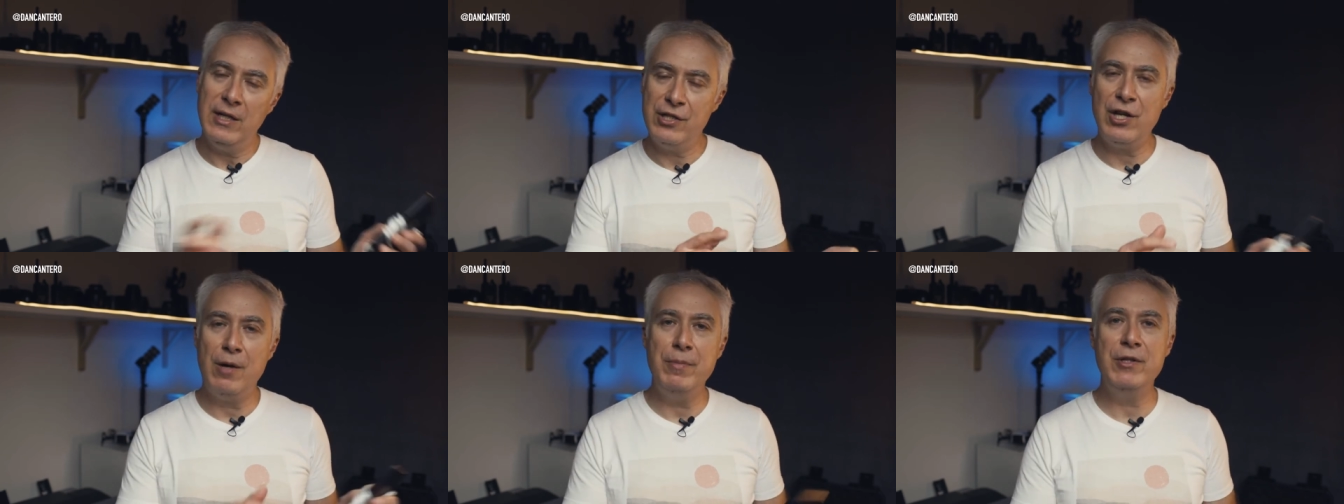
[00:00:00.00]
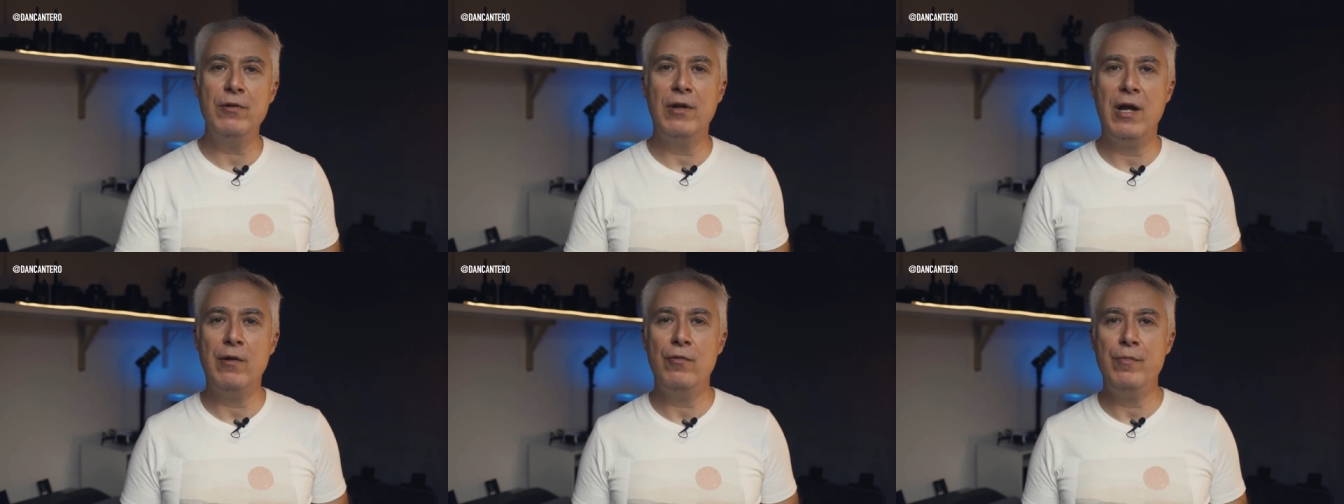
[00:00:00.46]
let's jump into
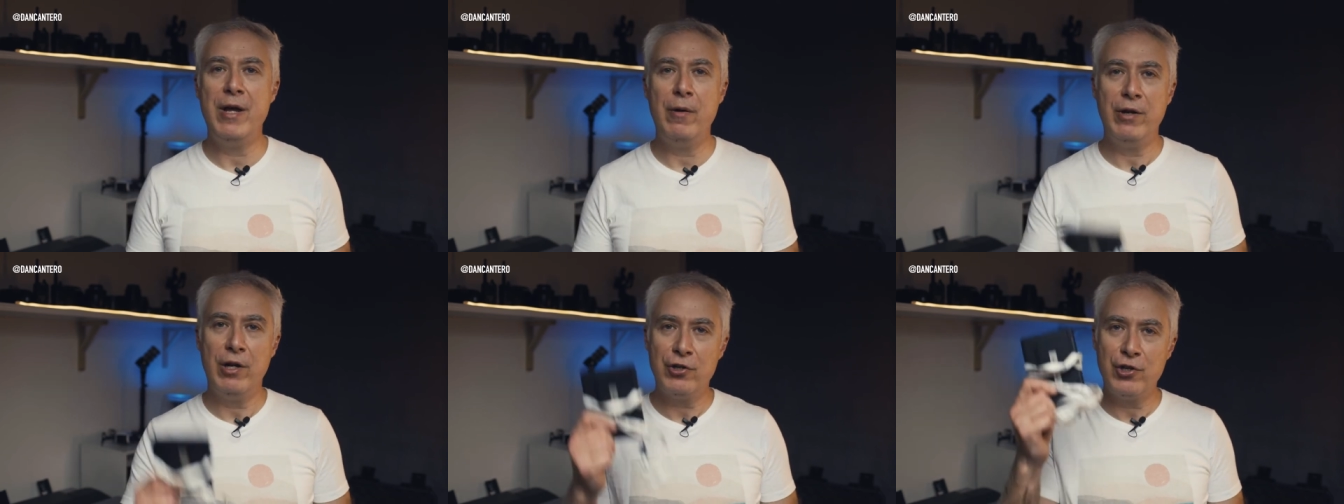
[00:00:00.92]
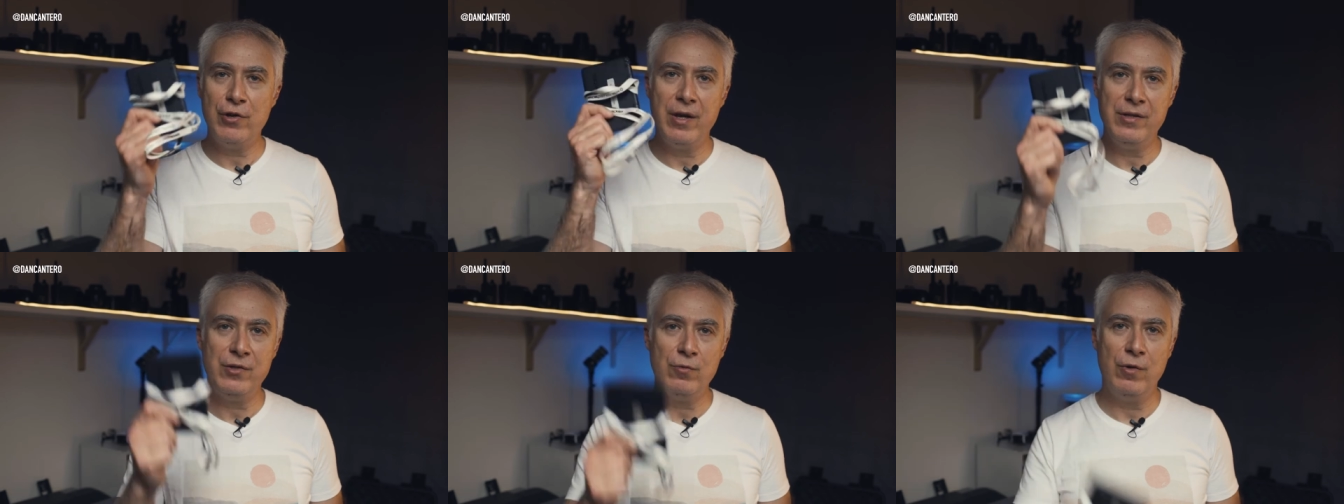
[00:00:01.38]
Lightroom now, and I'll show you
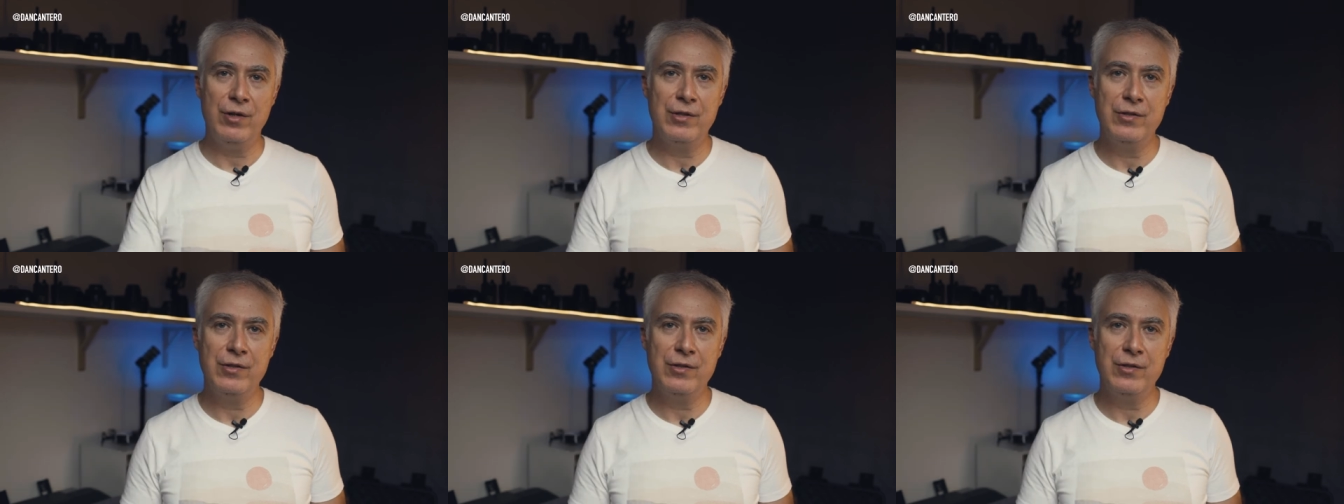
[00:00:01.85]
how this works.